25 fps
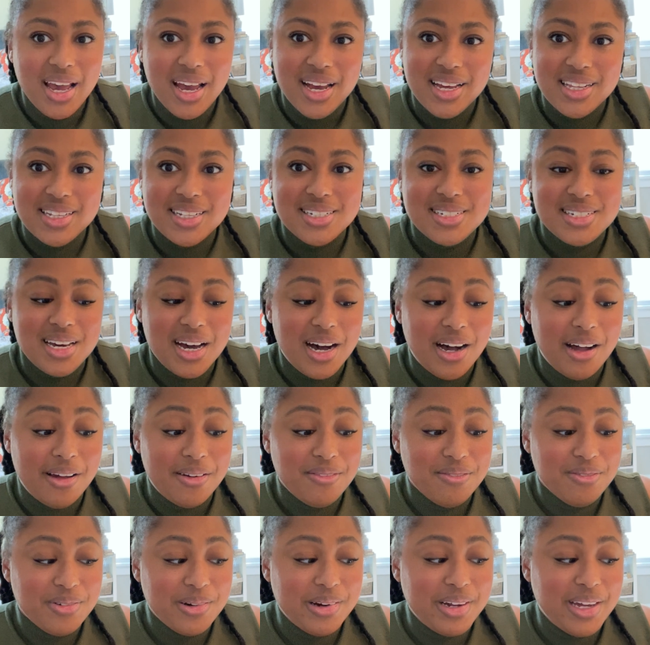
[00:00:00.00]
in this
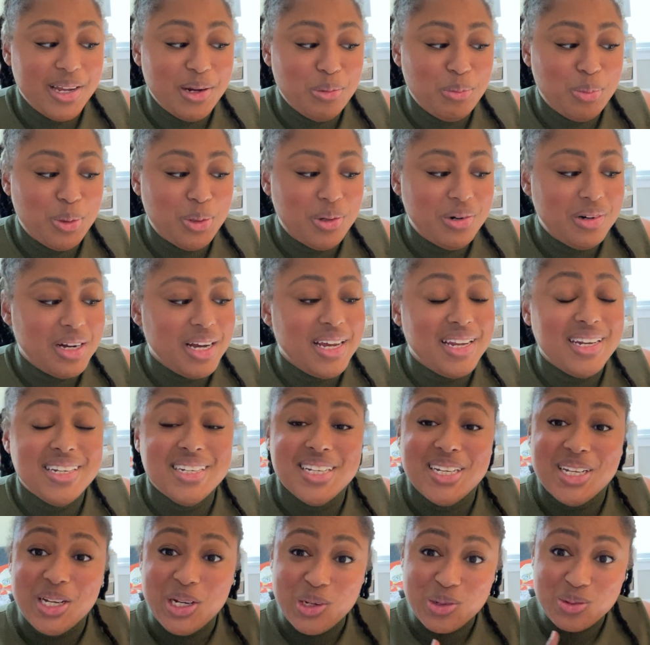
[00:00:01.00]
unforgettable and
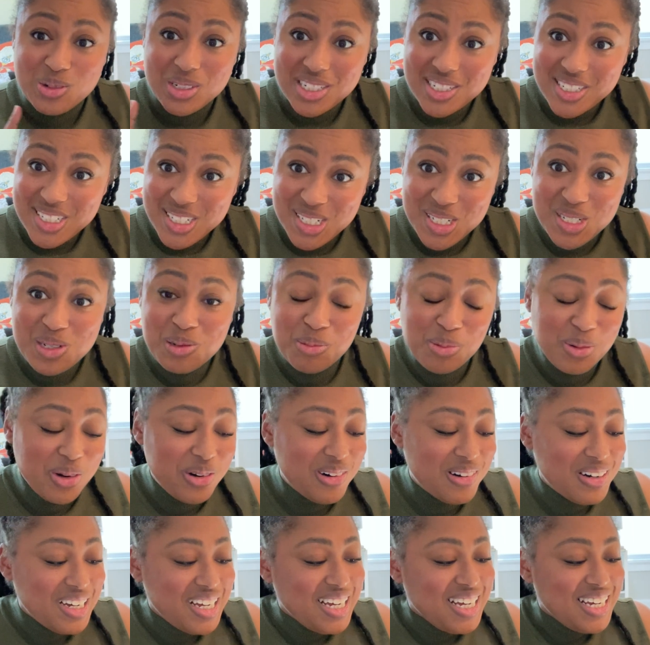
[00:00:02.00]

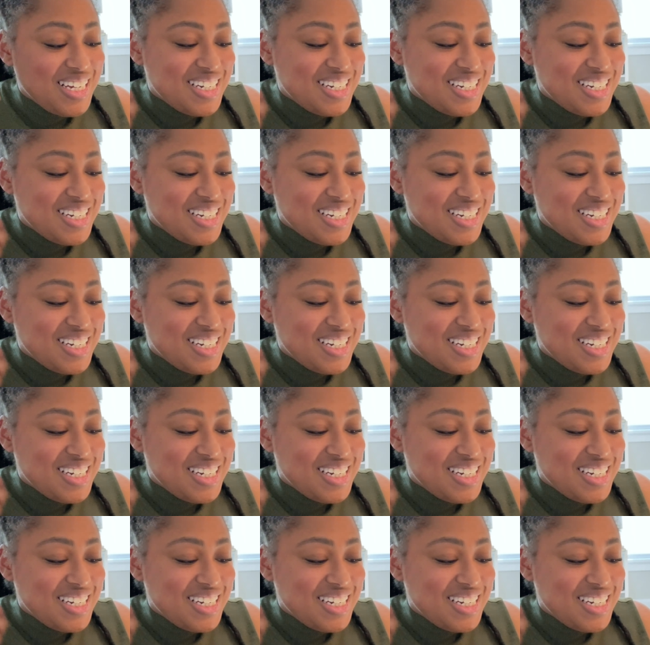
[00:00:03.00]
irresistible